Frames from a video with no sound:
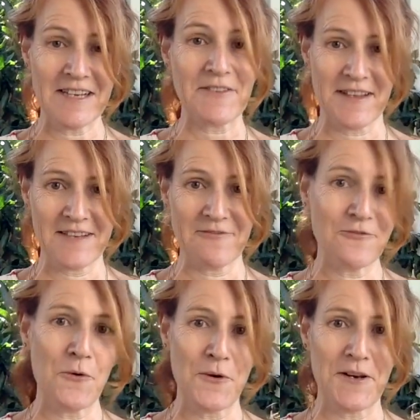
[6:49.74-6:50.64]
if I had
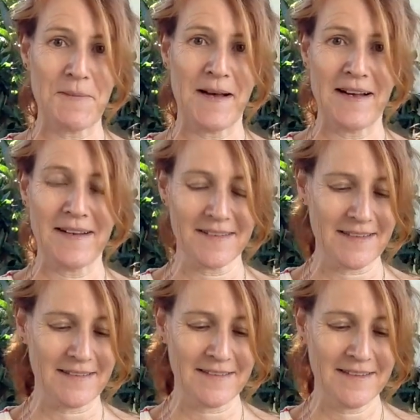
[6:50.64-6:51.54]
fallen apart,
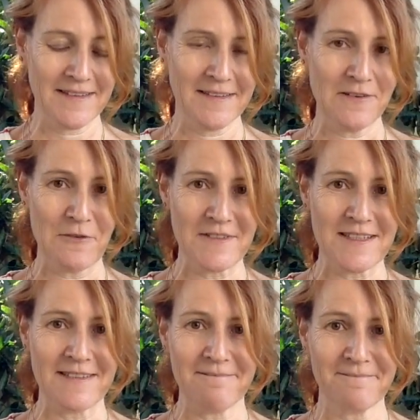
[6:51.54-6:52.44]
then
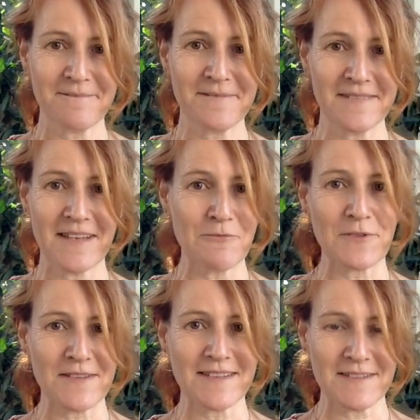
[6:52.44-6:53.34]
obviously they
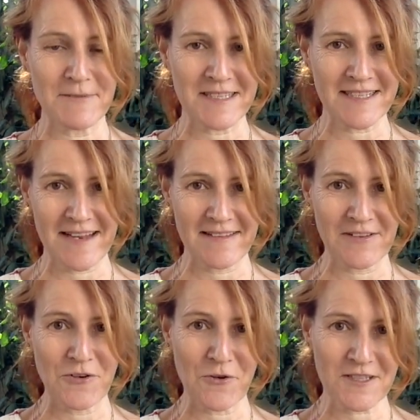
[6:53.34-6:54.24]
wouldn't withstand
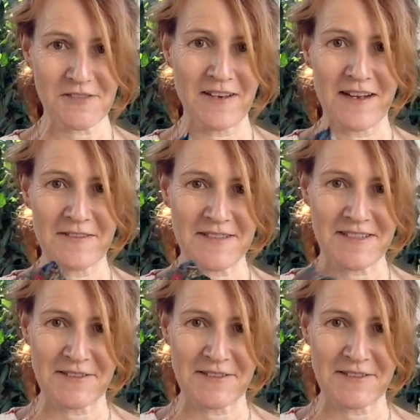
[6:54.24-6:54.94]
the knocks of life.